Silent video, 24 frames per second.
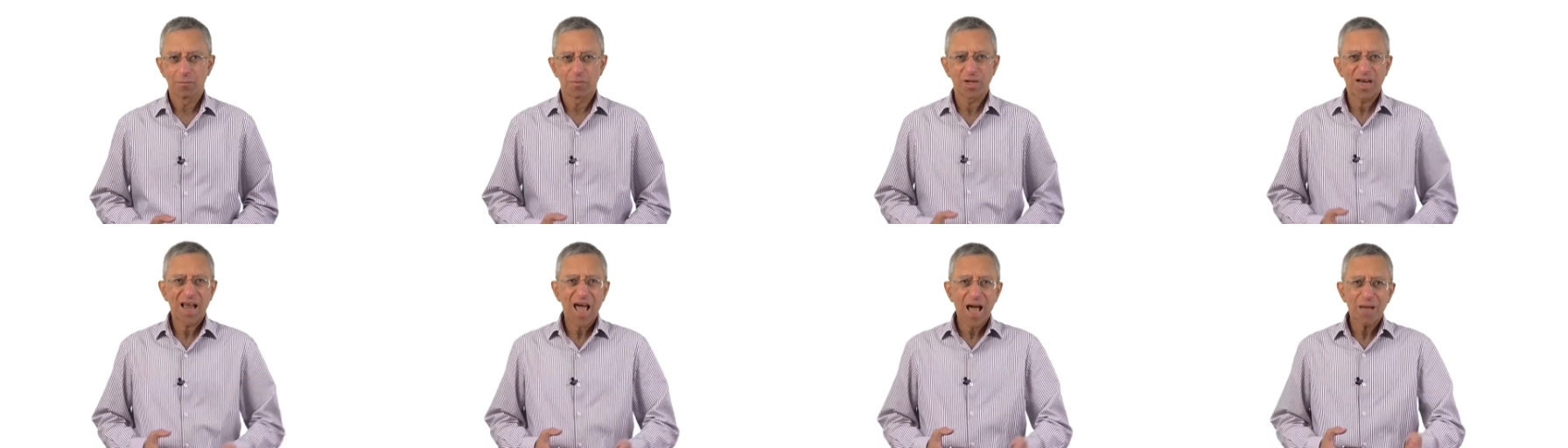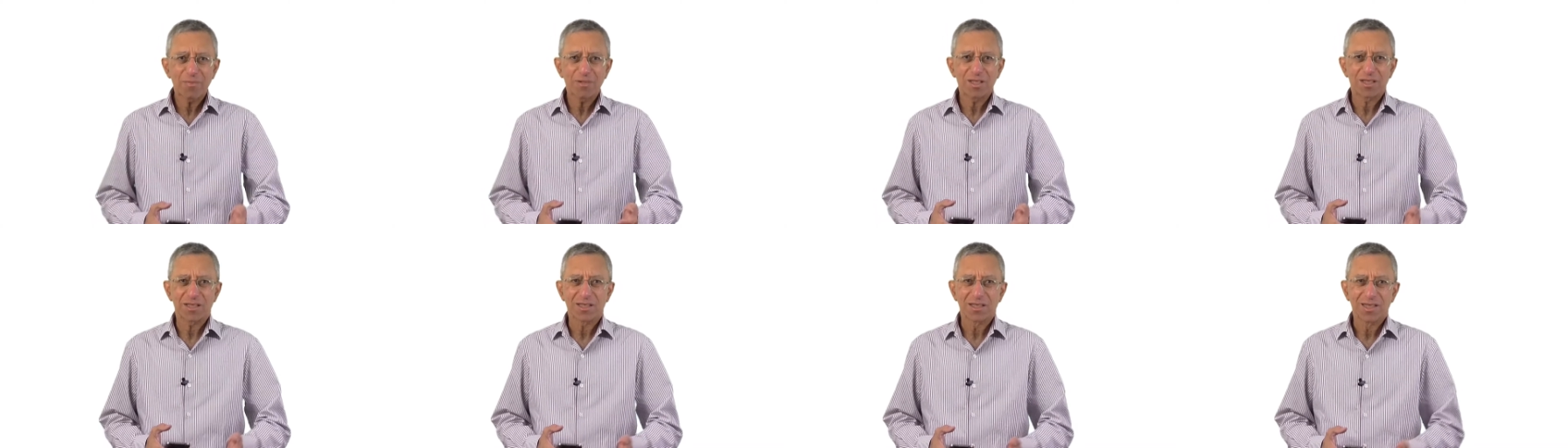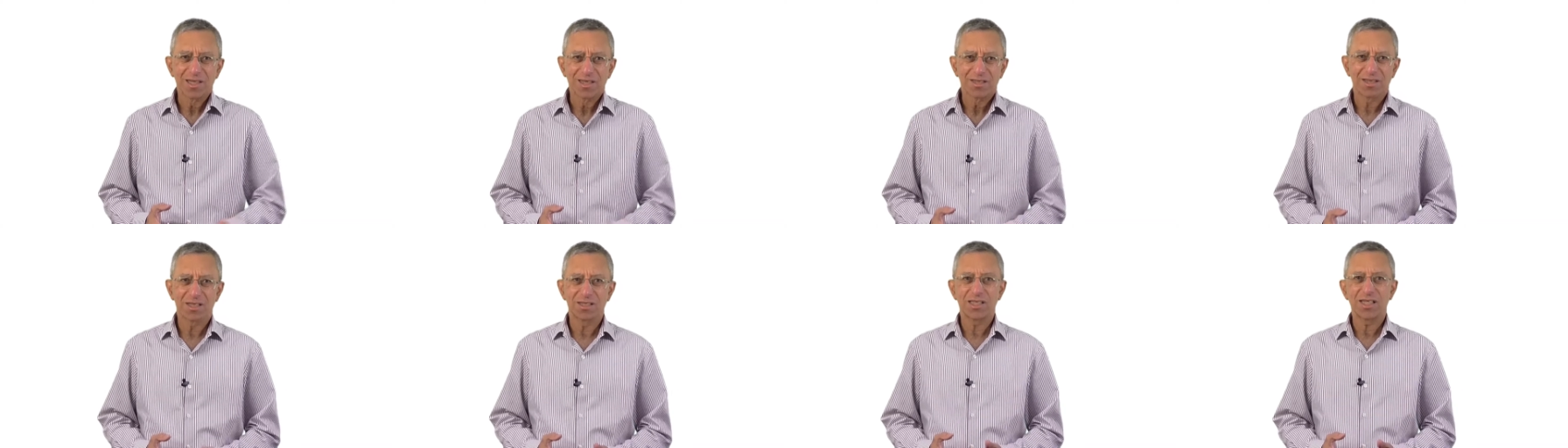But abbot,
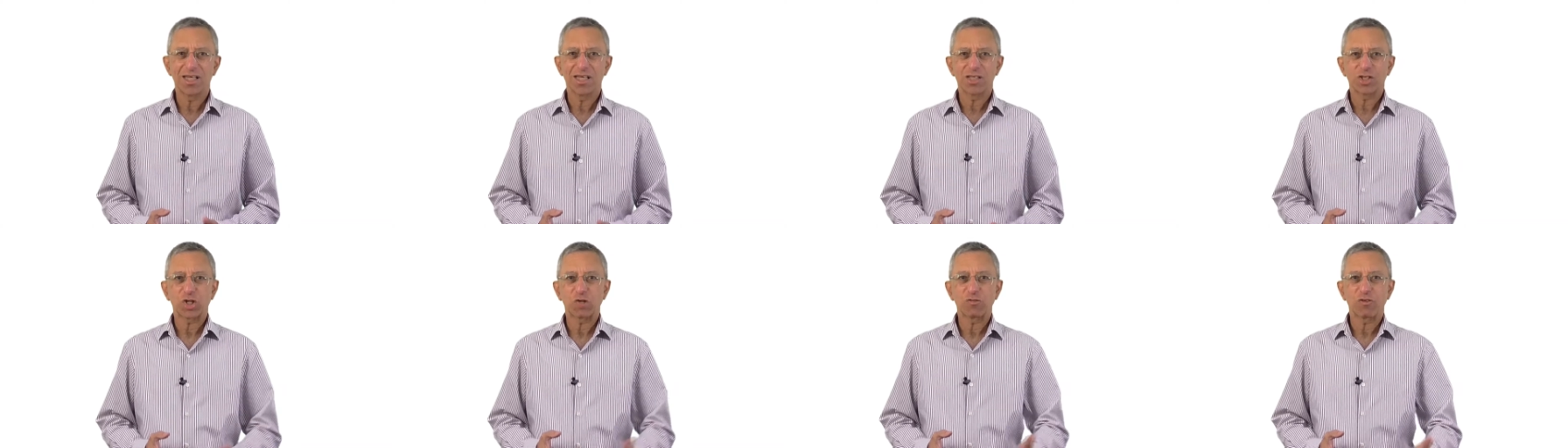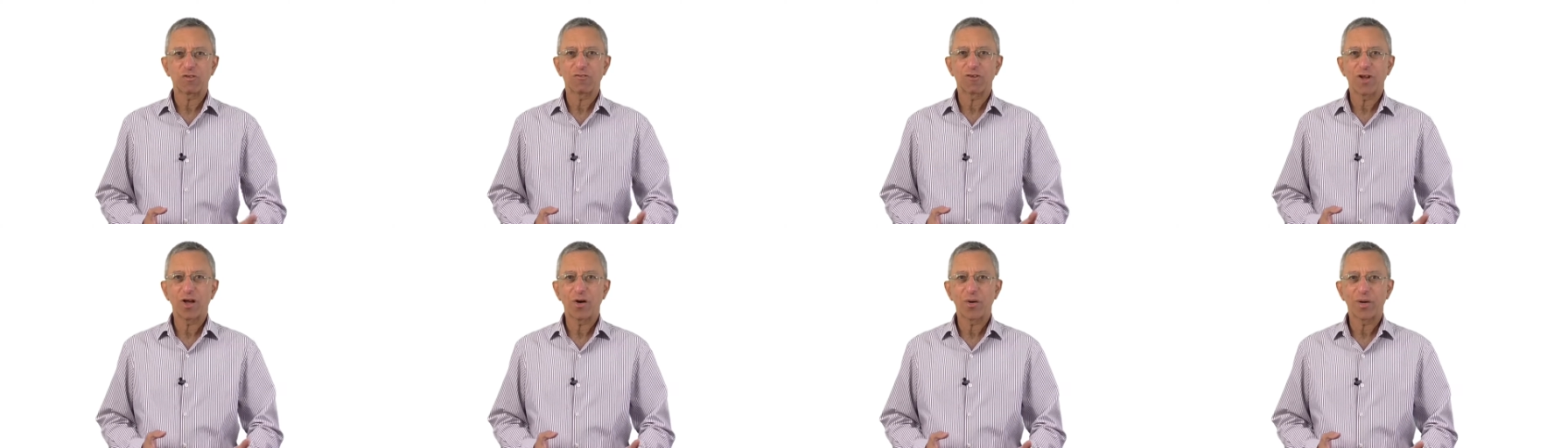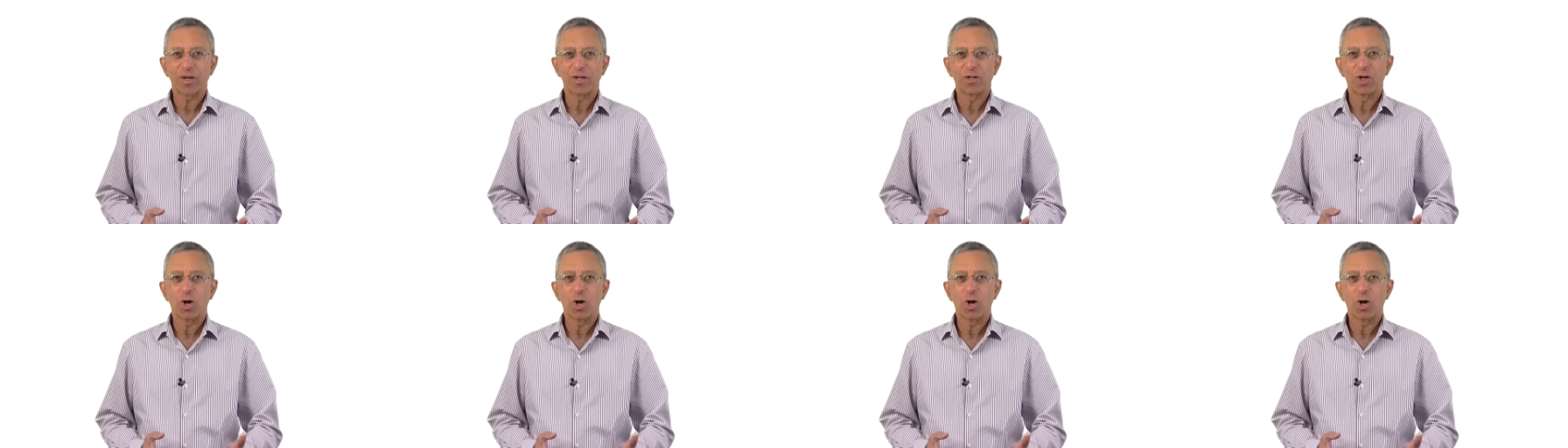the tea is overflowing,